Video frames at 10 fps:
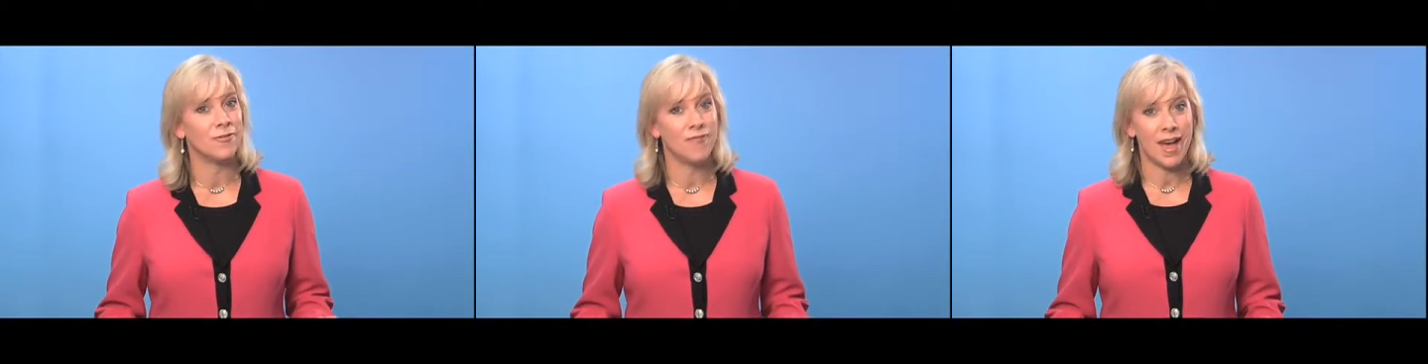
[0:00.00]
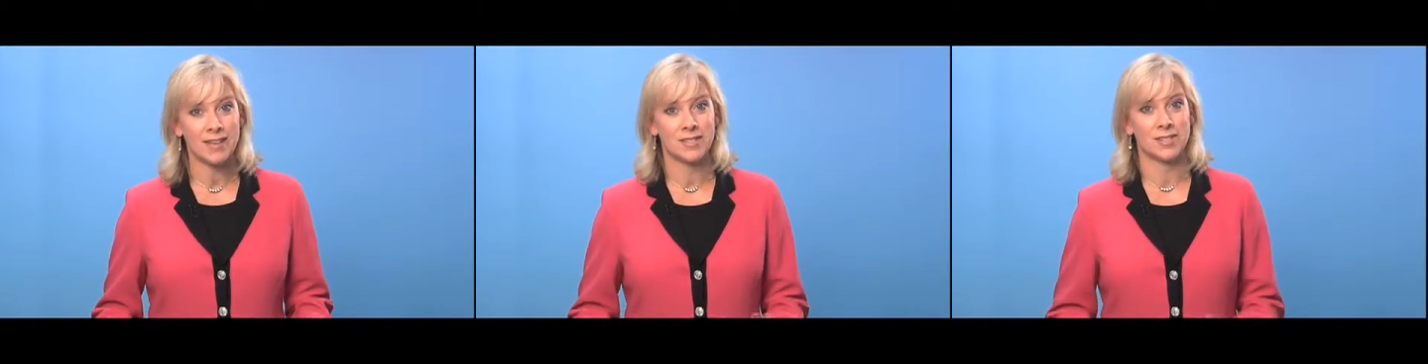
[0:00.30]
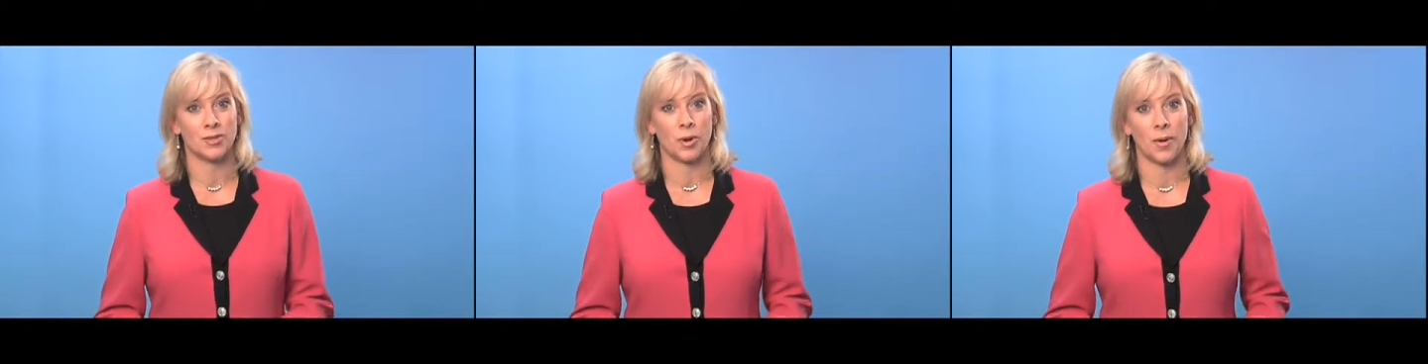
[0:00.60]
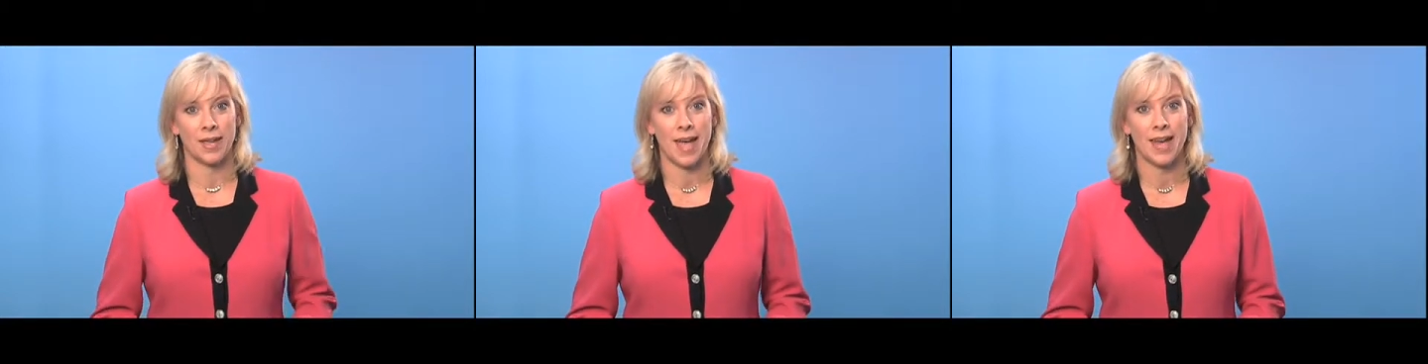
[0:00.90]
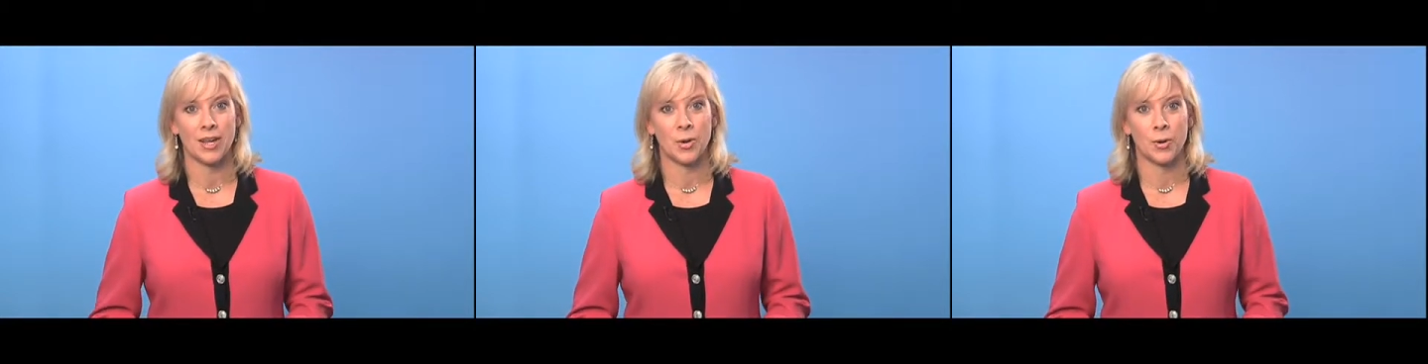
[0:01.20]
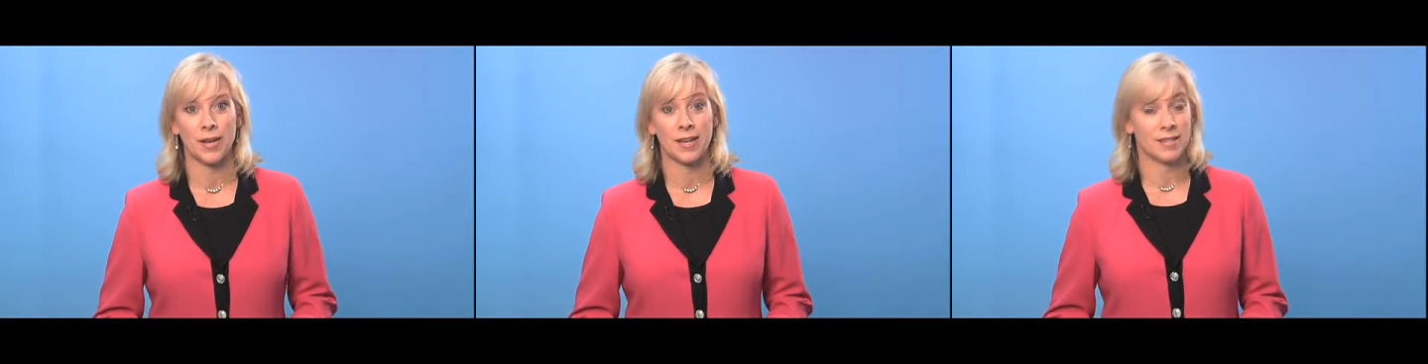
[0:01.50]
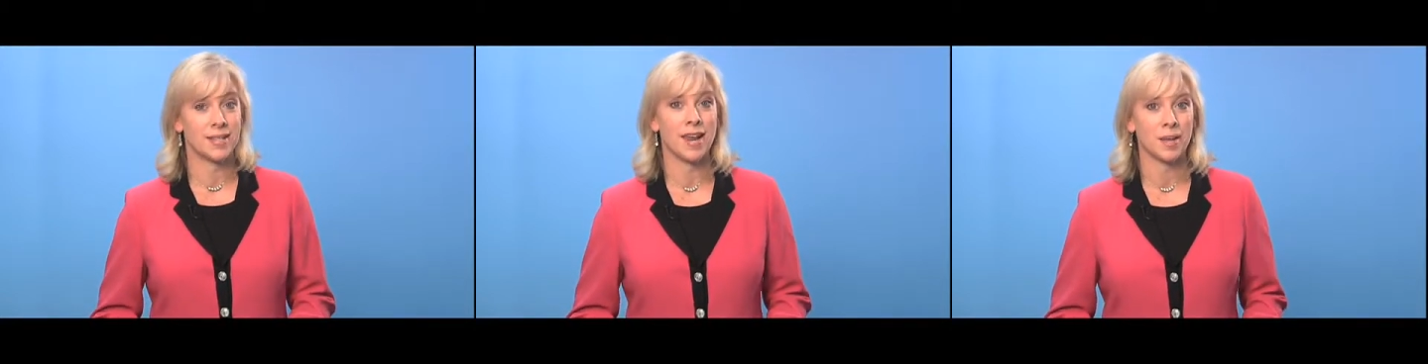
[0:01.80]
fastest growing category in
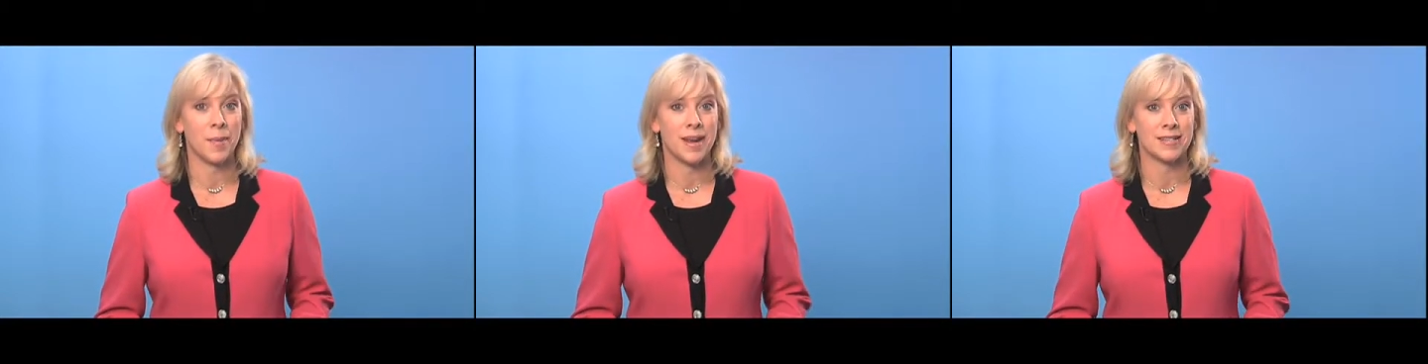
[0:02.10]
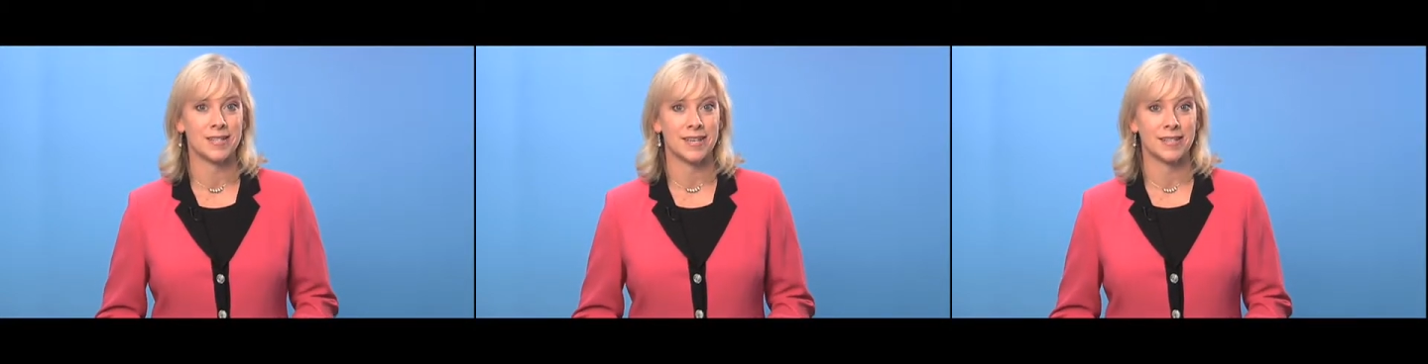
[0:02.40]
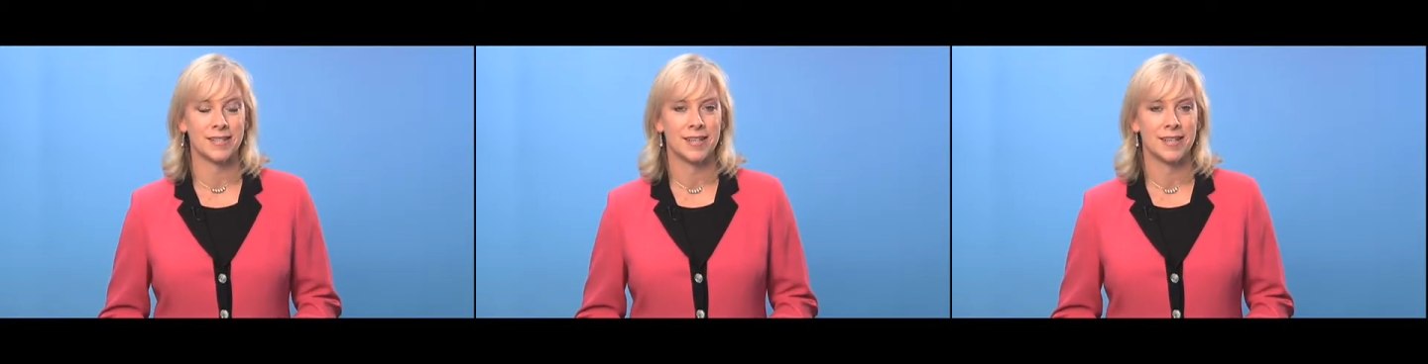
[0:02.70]
aesthetic medicine.